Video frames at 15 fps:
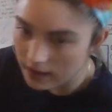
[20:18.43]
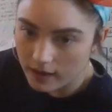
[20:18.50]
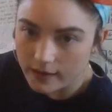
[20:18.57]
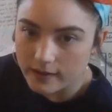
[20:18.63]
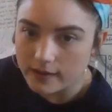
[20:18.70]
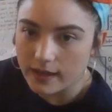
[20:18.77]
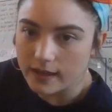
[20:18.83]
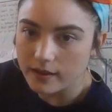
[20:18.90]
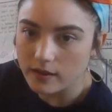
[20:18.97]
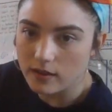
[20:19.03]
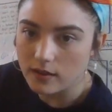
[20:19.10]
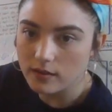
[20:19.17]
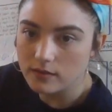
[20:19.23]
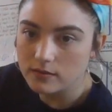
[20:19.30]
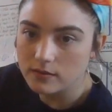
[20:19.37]
the other
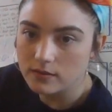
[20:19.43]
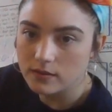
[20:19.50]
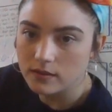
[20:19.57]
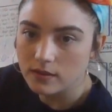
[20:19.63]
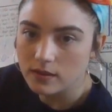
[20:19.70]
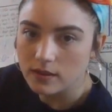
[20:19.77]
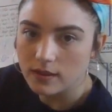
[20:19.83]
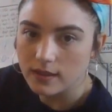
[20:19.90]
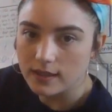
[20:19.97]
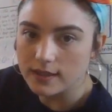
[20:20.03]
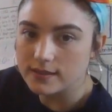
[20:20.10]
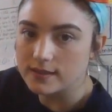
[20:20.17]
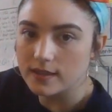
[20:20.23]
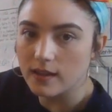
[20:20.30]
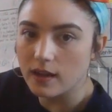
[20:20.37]
angle? Can
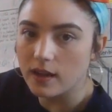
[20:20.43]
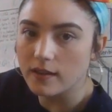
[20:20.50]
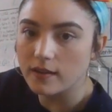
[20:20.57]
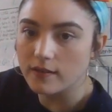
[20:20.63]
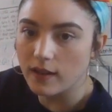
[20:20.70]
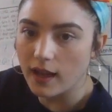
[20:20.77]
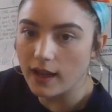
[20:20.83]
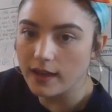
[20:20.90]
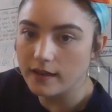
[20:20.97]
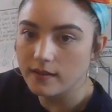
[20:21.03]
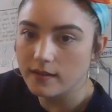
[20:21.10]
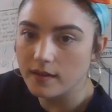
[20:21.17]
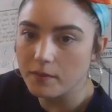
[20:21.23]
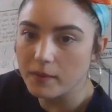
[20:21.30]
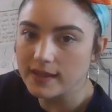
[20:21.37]
I see the other
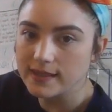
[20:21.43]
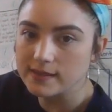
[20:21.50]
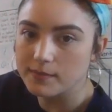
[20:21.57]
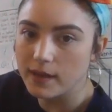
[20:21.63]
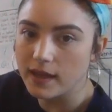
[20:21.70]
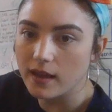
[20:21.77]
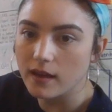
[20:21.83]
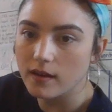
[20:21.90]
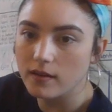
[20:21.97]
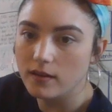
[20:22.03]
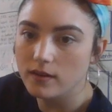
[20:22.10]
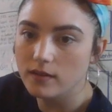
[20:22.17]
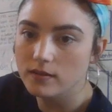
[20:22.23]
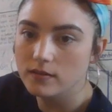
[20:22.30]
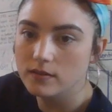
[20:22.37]
line that makes my
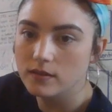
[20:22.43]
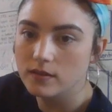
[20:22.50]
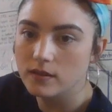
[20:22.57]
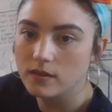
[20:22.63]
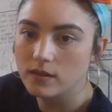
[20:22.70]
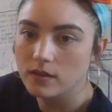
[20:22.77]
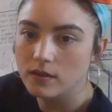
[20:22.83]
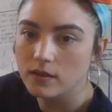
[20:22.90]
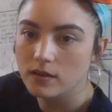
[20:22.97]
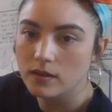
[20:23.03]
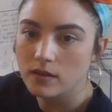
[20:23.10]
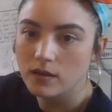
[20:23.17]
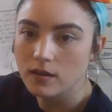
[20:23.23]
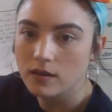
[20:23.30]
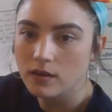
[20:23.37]
angle?
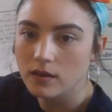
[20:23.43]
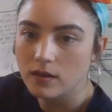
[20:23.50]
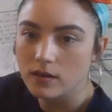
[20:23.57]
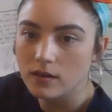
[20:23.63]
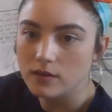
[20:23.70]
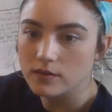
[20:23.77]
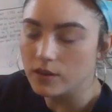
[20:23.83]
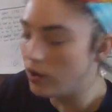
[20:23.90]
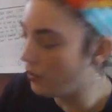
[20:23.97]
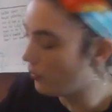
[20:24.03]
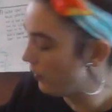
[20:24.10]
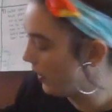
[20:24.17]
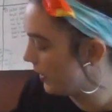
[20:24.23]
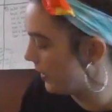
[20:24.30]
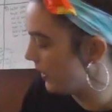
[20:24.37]

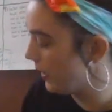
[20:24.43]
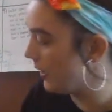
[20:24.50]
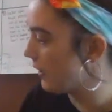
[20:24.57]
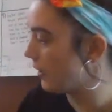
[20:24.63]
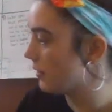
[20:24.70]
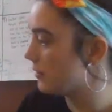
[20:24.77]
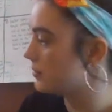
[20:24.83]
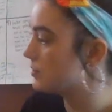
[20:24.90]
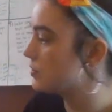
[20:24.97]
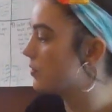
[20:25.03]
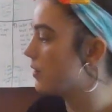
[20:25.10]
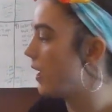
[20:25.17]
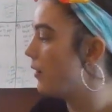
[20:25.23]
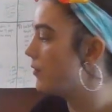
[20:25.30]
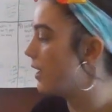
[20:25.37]
No, I can't.
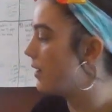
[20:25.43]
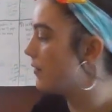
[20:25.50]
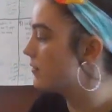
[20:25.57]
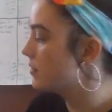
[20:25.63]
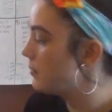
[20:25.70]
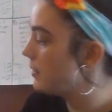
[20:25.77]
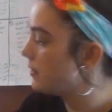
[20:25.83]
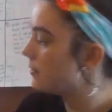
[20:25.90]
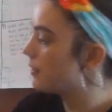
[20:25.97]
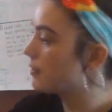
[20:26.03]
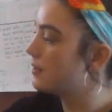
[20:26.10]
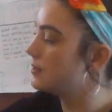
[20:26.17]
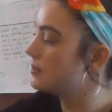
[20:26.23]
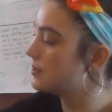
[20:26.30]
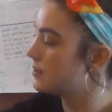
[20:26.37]
So that would have to mean
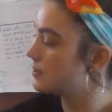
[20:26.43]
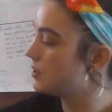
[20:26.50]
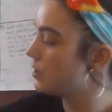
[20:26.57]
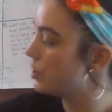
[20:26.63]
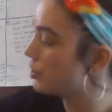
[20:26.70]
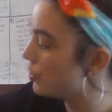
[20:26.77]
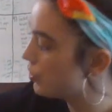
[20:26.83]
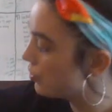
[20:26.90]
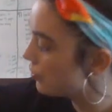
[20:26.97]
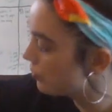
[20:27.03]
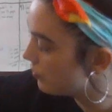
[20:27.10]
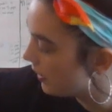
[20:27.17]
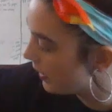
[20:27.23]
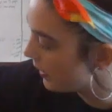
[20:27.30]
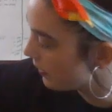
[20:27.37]
that this is an
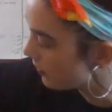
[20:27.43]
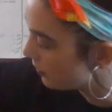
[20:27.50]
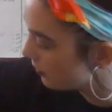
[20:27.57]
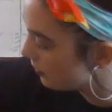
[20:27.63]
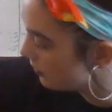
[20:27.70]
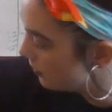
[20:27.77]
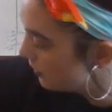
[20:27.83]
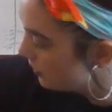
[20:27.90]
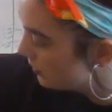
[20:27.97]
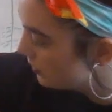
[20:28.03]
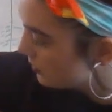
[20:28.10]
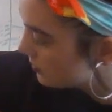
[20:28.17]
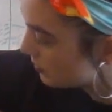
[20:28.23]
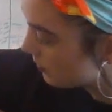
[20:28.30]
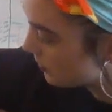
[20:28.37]
acute angle.
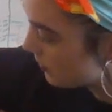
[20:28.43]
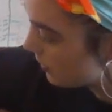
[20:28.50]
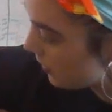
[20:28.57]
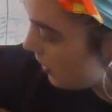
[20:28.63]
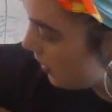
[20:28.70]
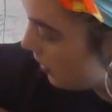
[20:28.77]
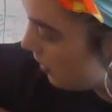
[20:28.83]
So I'm going